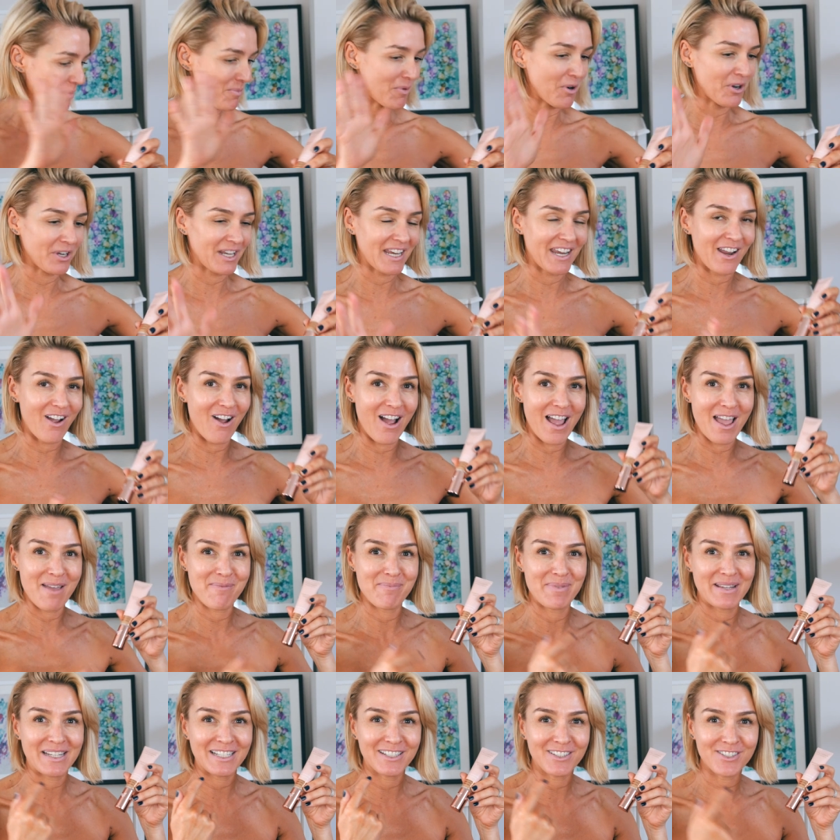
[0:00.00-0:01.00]
the body. I
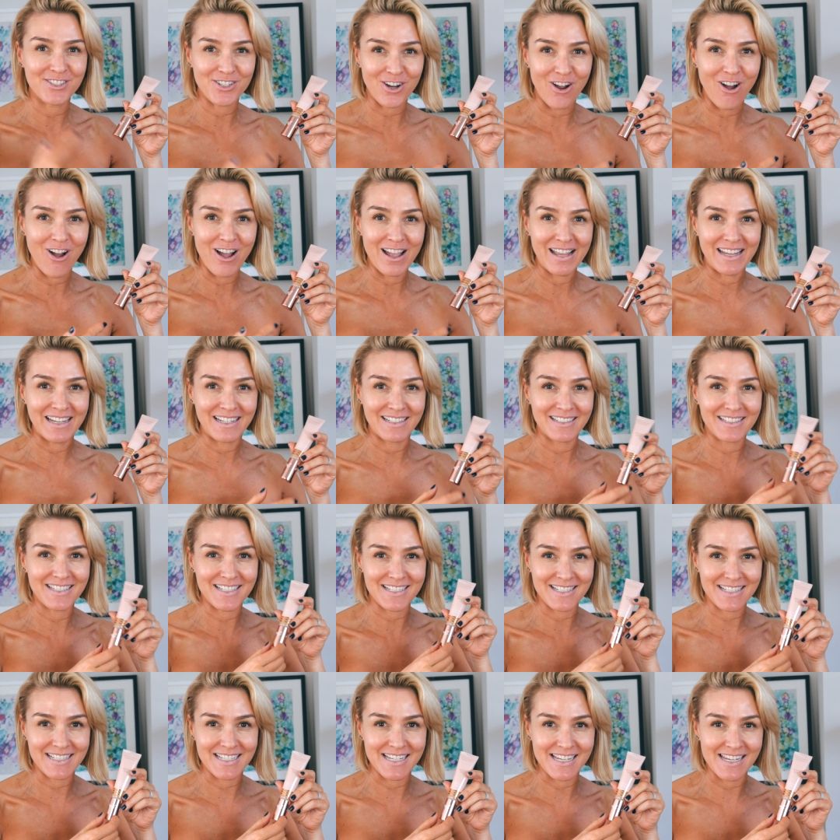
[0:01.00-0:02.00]
have been dying
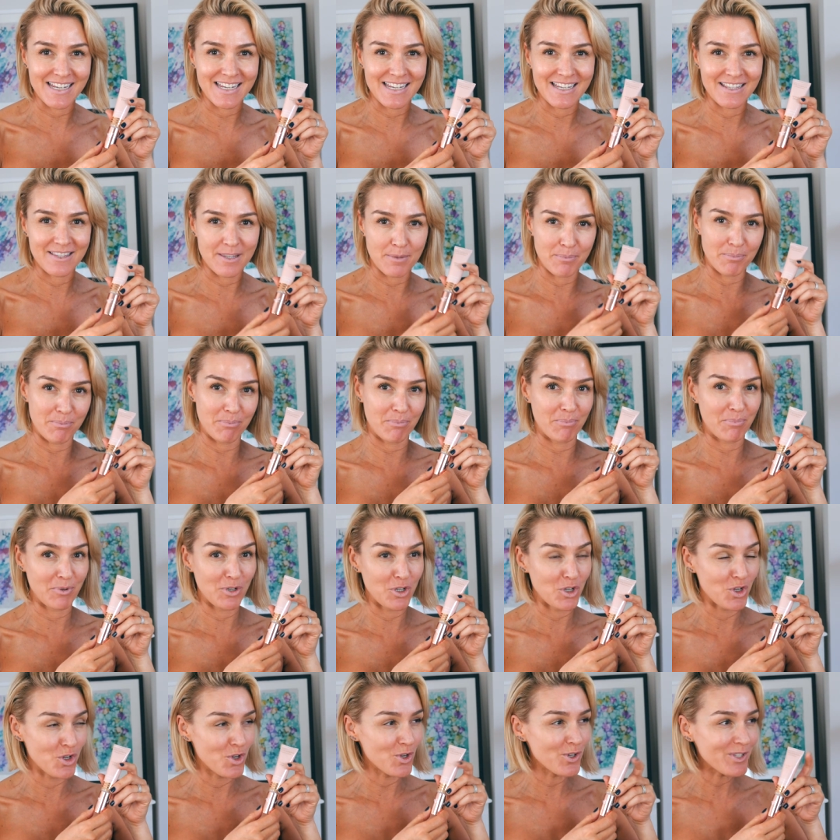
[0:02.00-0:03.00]
to see the
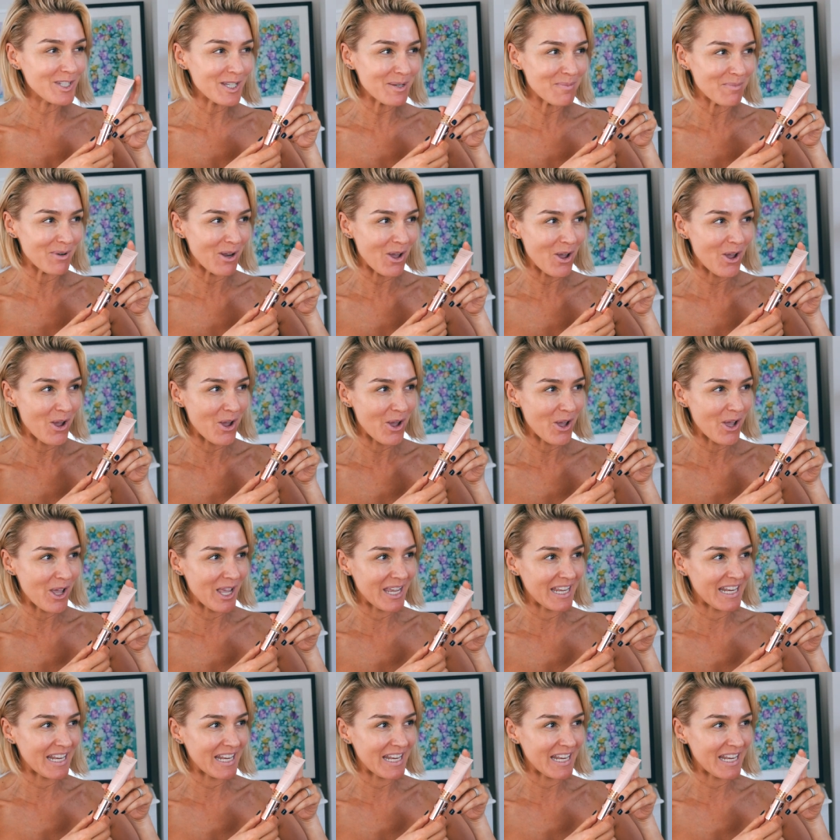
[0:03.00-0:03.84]
beauty blur